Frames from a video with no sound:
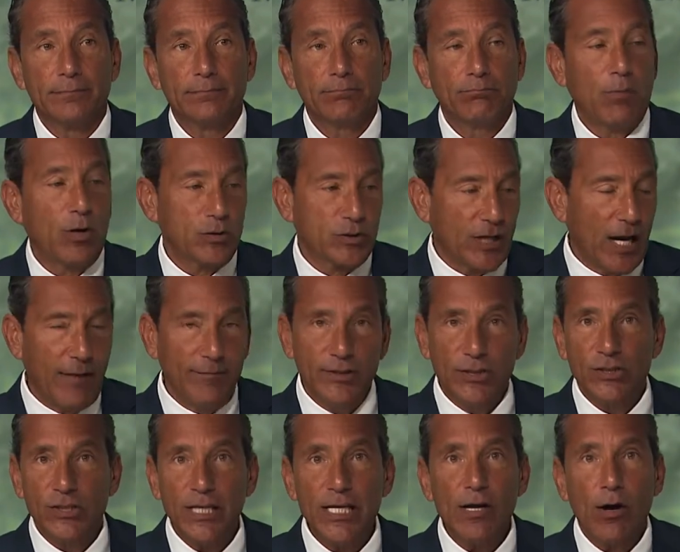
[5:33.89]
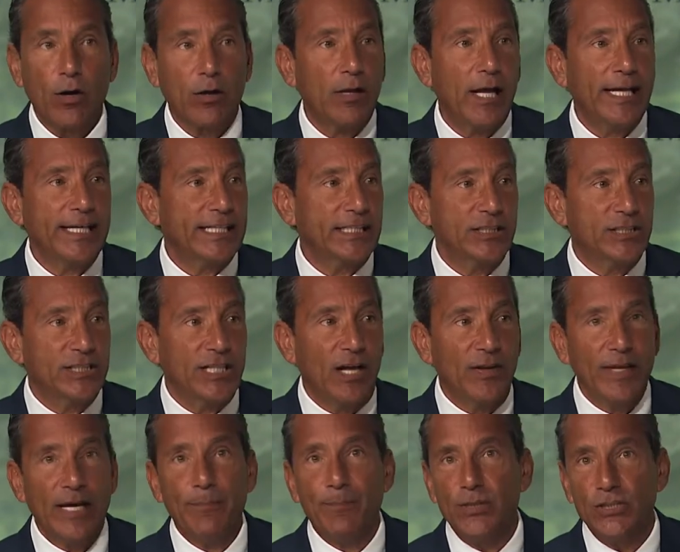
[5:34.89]
Most obviously, our client can sell
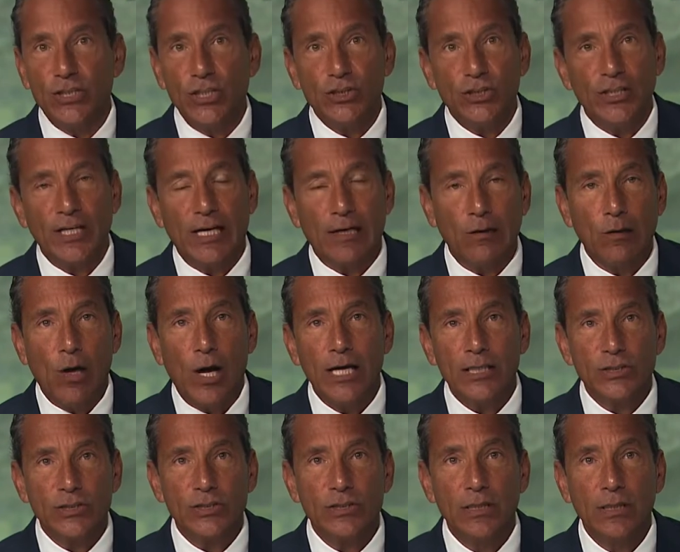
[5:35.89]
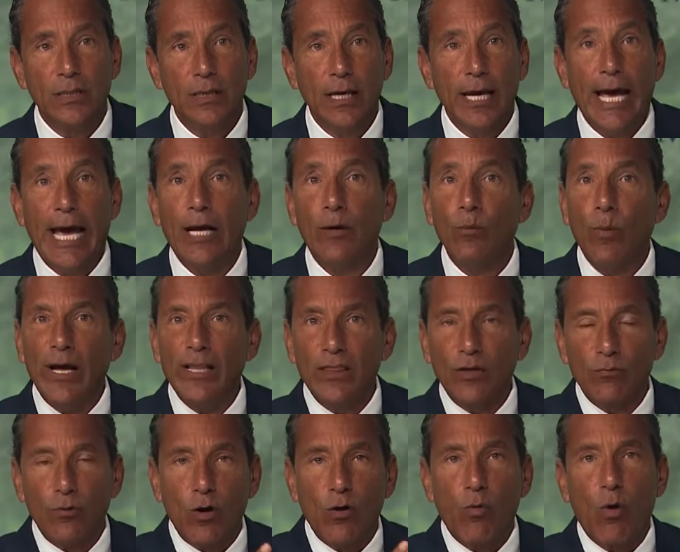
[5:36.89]
that position at a loss and wait the
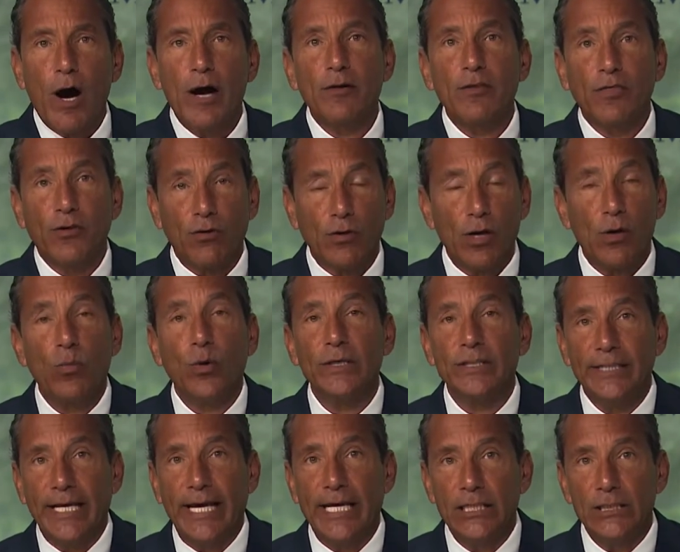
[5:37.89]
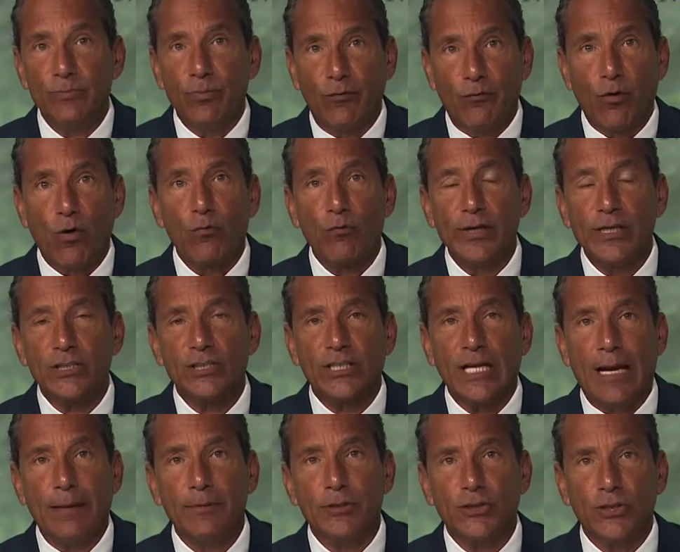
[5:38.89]
required 31 days before
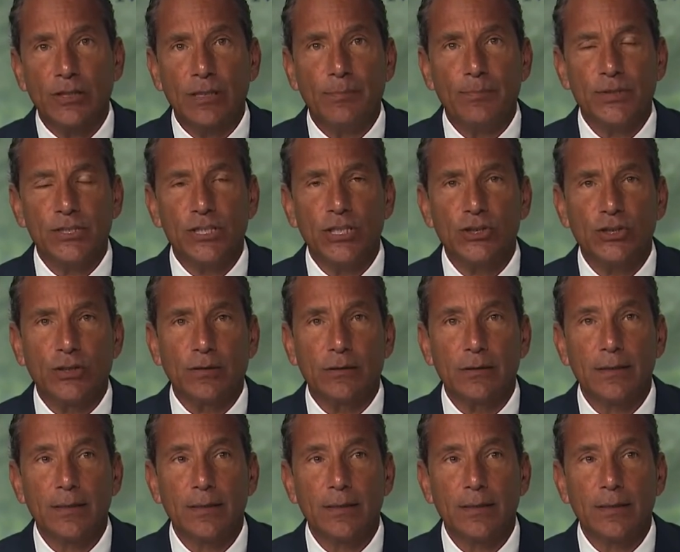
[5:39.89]
reestablishing the position.